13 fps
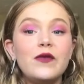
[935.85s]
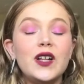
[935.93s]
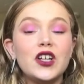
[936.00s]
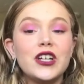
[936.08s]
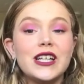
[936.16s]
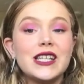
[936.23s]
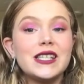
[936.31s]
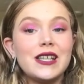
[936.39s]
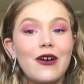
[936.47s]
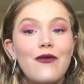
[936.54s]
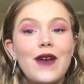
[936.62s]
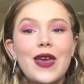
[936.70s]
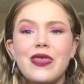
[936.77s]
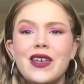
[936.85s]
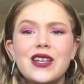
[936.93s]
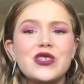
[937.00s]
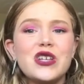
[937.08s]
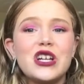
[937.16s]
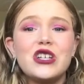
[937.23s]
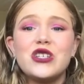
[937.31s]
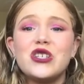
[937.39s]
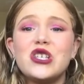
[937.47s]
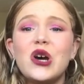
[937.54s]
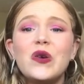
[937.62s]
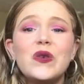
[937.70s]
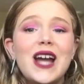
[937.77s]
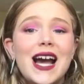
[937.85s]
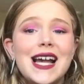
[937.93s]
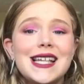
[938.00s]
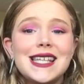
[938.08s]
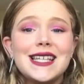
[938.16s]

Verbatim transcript: filler itself, I think it's like so nice.